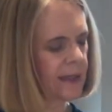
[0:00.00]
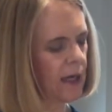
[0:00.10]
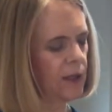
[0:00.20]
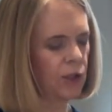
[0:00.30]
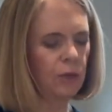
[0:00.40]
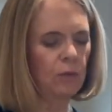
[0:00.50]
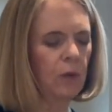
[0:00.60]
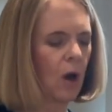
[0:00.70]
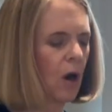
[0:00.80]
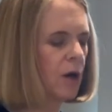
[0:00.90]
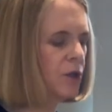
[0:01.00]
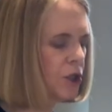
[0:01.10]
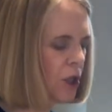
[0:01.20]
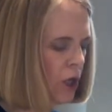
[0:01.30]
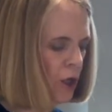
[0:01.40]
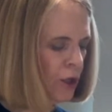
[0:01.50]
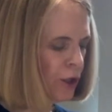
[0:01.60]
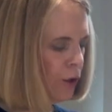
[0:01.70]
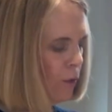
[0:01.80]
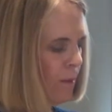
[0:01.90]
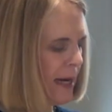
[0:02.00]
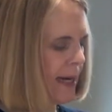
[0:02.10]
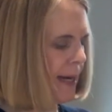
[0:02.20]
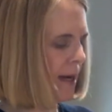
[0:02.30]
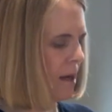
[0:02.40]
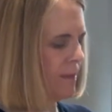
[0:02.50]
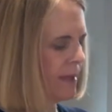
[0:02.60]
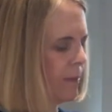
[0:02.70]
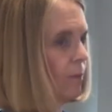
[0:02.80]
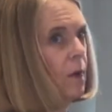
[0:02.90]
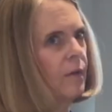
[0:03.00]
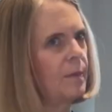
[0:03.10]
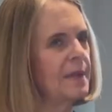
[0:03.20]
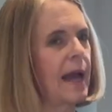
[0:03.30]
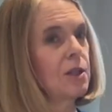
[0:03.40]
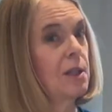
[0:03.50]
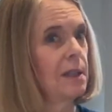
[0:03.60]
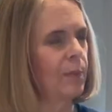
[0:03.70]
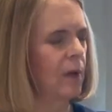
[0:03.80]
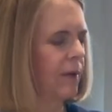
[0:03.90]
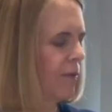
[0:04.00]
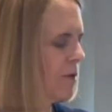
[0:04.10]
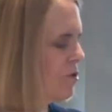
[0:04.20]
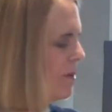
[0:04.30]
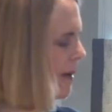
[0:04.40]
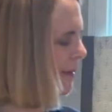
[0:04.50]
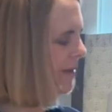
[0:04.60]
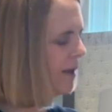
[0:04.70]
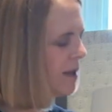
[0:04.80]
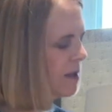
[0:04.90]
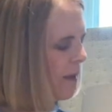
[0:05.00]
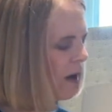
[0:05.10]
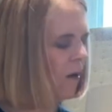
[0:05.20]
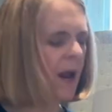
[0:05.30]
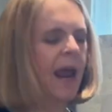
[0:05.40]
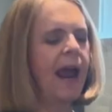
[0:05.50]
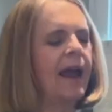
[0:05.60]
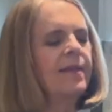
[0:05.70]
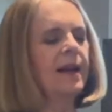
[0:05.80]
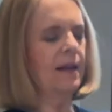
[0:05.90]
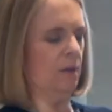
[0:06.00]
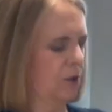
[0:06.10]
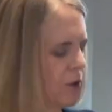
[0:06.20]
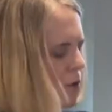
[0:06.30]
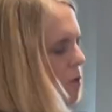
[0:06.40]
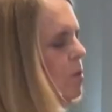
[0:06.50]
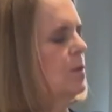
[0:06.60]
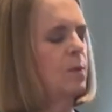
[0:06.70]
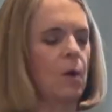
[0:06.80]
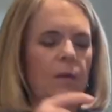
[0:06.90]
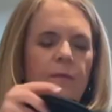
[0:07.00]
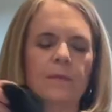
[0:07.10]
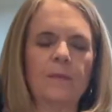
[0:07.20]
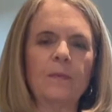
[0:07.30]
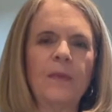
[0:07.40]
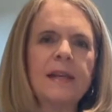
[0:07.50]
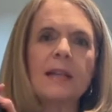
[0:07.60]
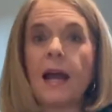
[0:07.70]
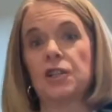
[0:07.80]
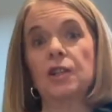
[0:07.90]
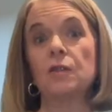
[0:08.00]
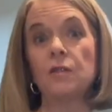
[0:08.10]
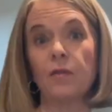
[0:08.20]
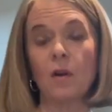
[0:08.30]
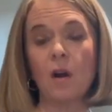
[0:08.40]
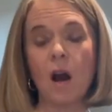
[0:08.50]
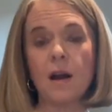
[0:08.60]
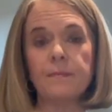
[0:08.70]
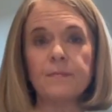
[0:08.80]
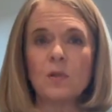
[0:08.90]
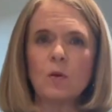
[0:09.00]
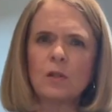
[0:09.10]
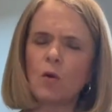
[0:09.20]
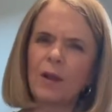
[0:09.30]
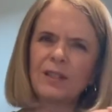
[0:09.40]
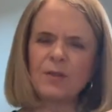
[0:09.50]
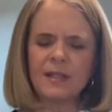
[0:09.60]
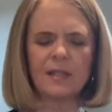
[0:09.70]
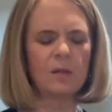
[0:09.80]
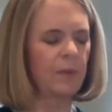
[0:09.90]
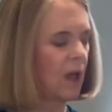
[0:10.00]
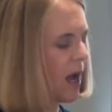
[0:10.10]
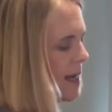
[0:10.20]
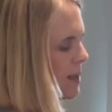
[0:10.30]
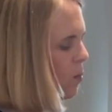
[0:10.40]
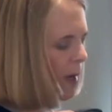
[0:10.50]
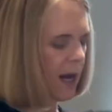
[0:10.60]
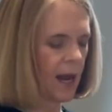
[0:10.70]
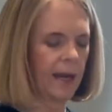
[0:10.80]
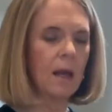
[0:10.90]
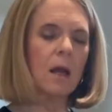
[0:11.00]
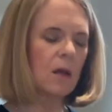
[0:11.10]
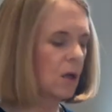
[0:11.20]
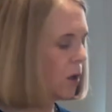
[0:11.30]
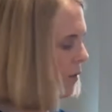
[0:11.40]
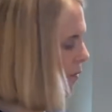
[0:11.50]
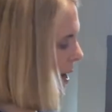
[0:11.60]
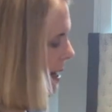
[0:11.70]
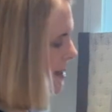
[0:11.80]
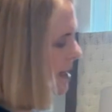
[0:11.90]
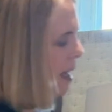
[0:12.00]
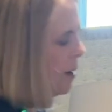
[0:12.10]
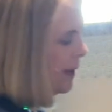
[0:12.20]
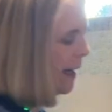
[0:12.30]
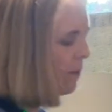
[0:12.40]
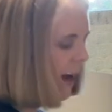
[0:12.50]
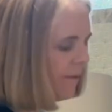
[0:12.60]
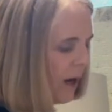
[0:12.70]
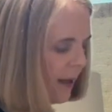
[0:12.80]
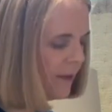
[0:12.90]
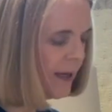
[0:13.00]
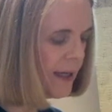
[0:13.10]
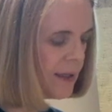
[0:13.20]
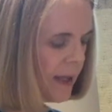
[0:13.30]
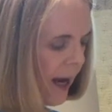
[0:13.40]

It's got 2 large, 2 mediums. One of them is actually deployed for a trip I'm leaving on tomorrow. And then 2 these I actually use for sort of toiletries and supplies when I go to France. But anyway, I've got these.